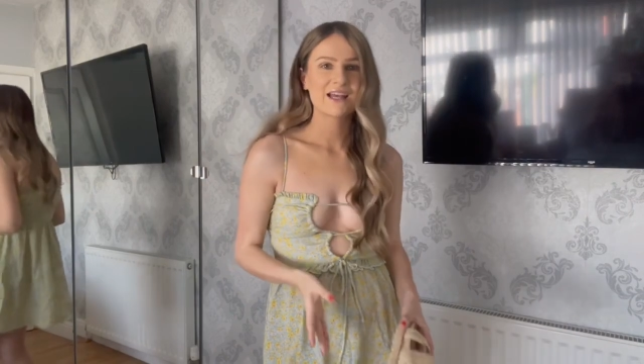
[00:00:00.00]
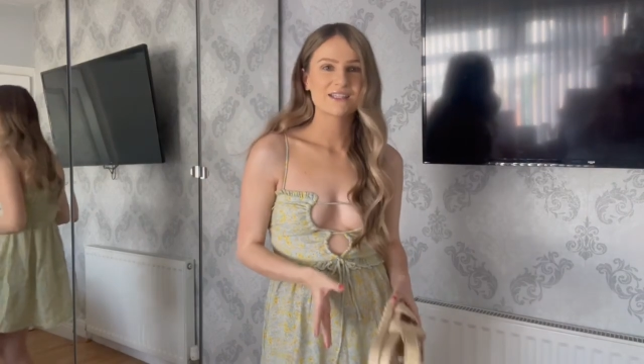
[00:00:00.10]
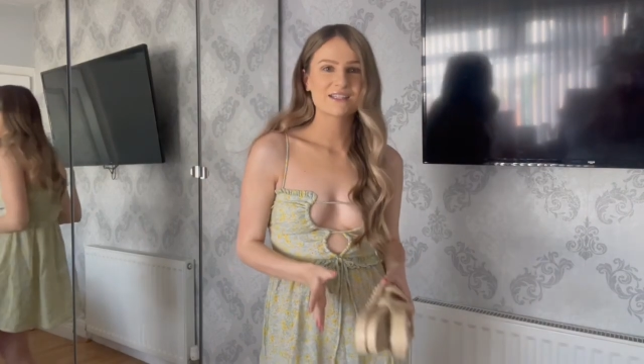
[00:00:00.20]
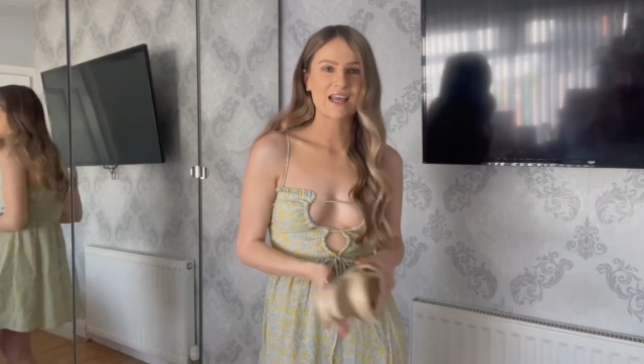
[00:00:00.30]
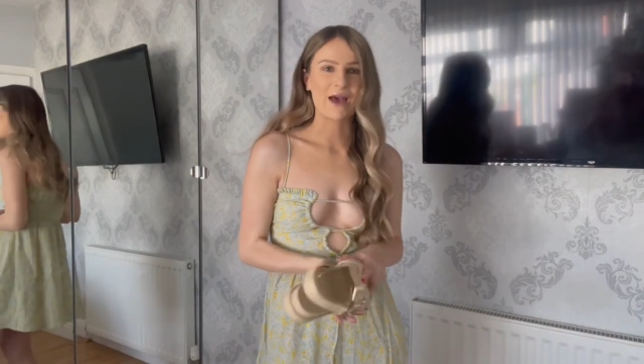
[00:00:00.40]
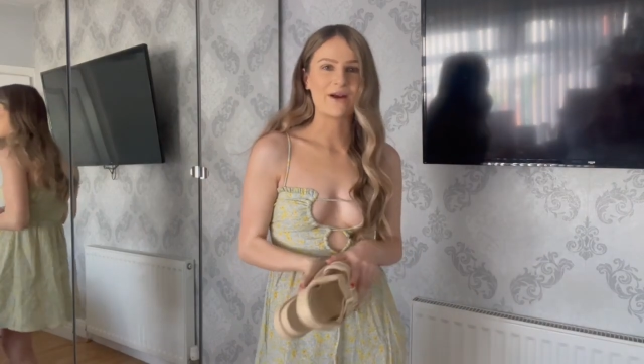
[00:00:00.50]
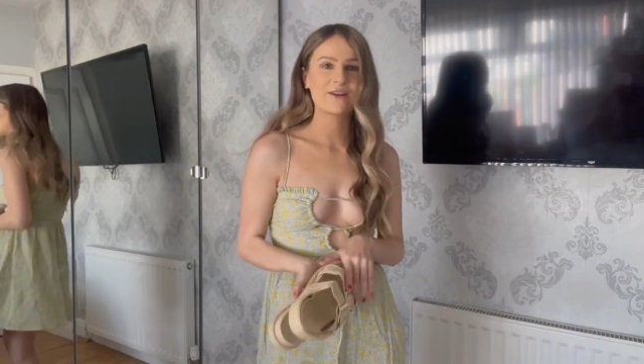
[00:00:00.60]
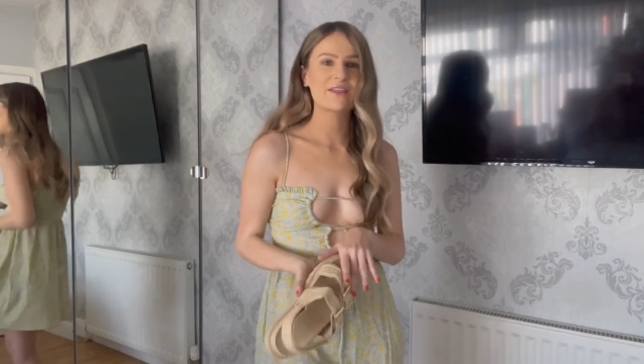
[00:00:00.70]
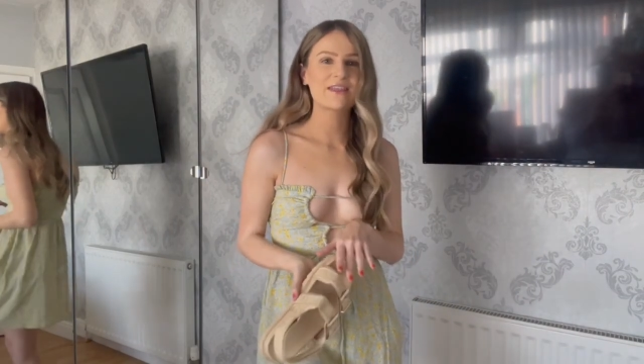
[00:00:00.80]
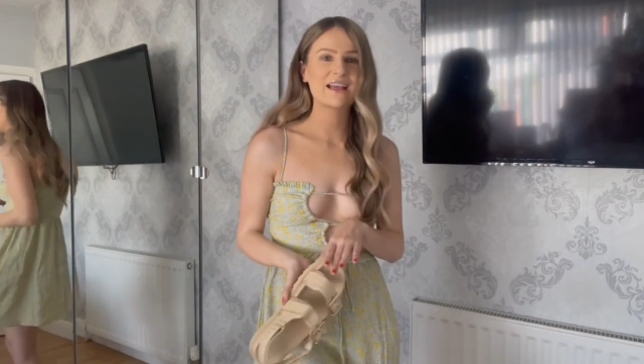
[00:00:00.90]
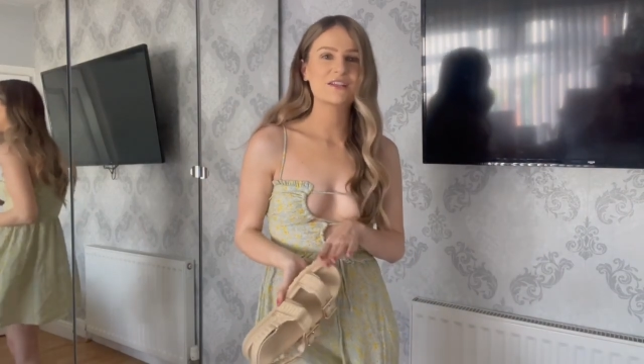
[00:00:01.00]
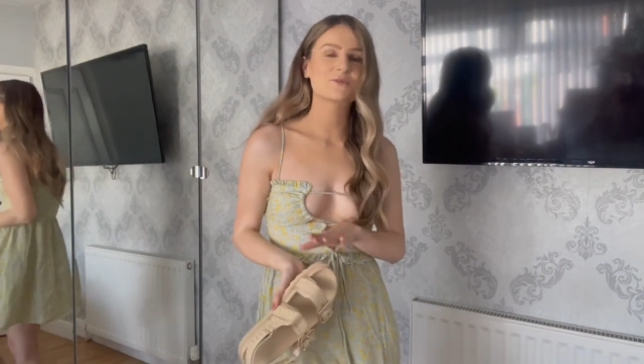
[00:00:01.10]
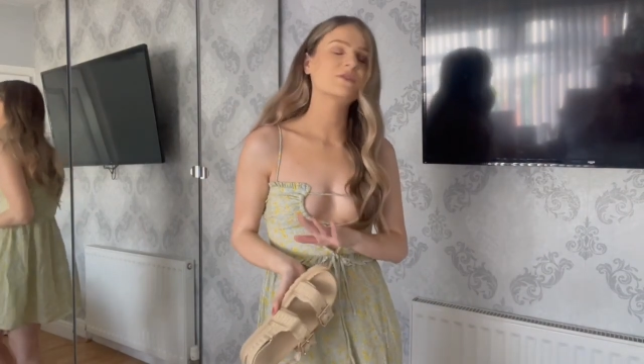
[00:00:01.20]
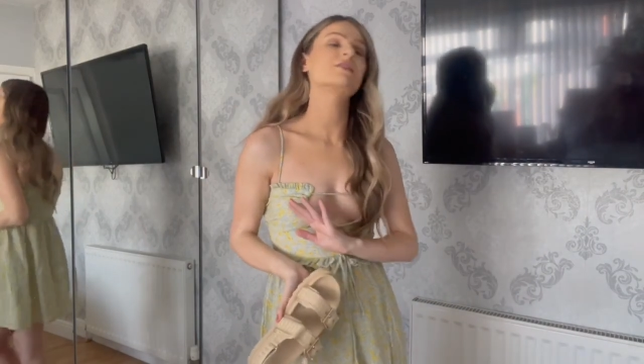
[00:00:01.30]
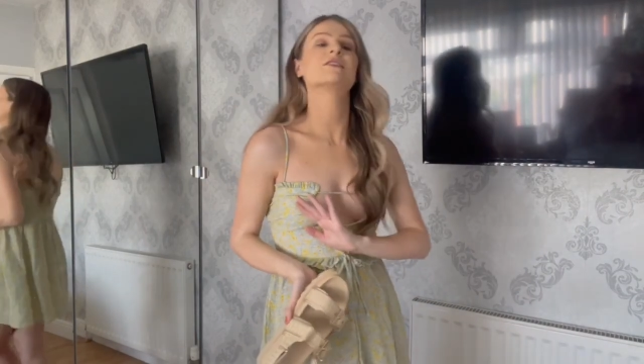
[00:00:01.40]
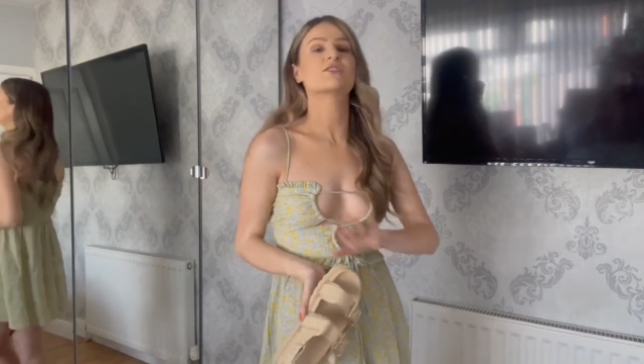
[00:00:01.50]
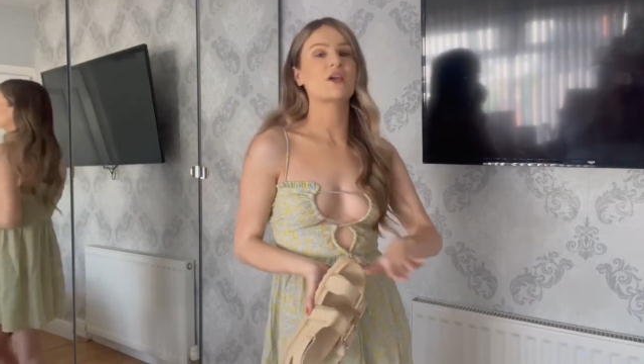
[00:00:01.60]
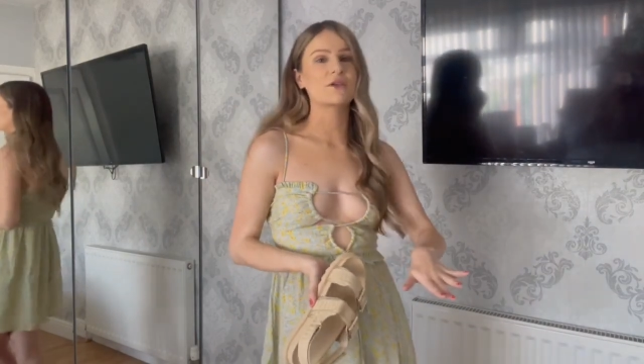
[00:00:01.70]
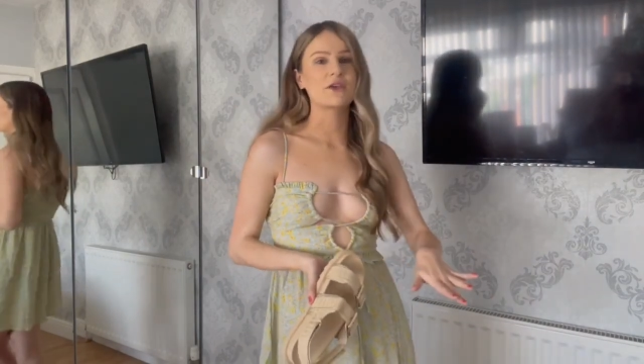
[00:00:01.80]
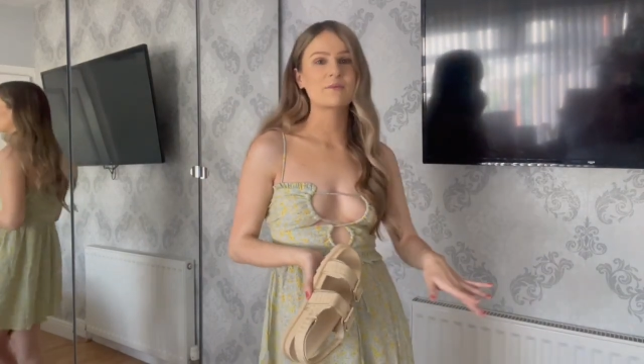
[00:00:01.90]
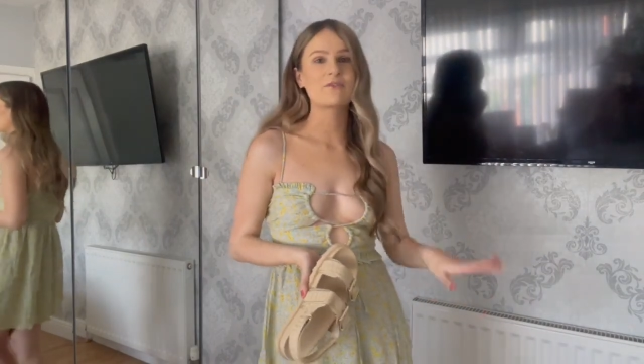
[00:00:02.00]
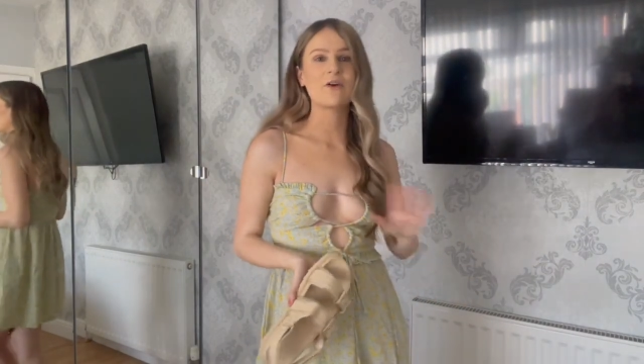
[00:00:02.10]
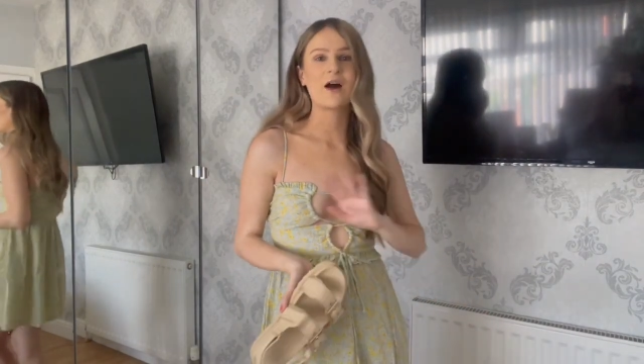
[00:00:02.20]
So another thing I just wanted to show you before